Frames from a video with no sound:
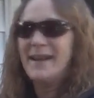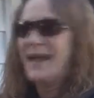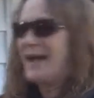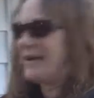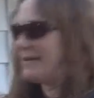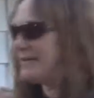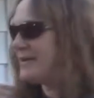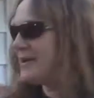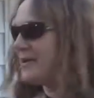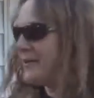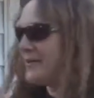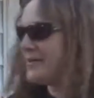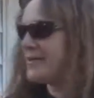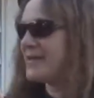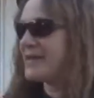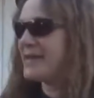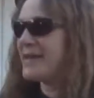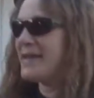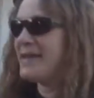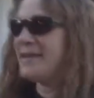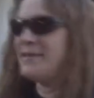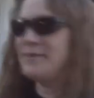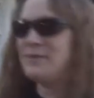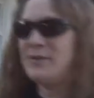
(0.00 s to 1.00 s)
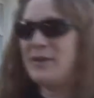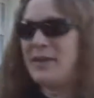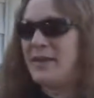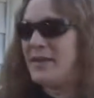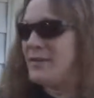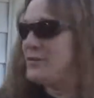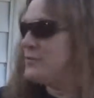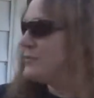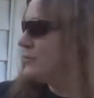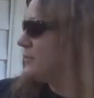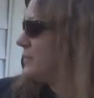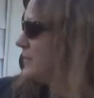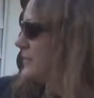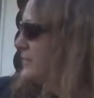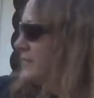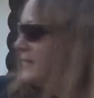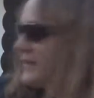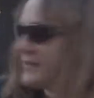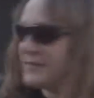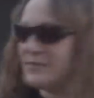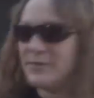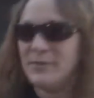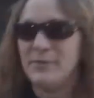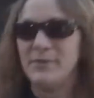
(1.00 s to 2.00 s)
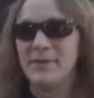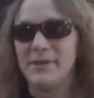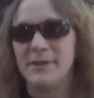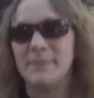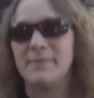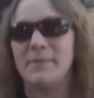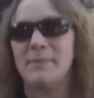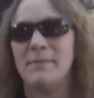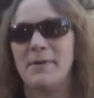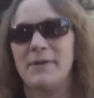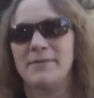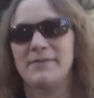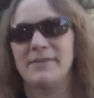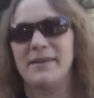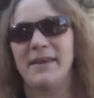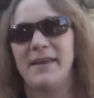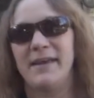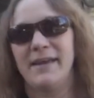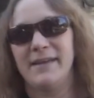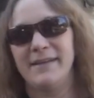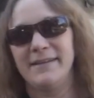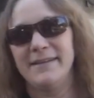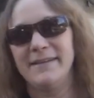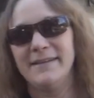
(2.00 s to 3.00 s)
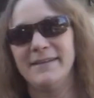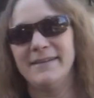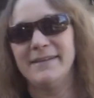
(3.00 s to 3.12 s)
And I know that he drew the tattoo that I'm about to get.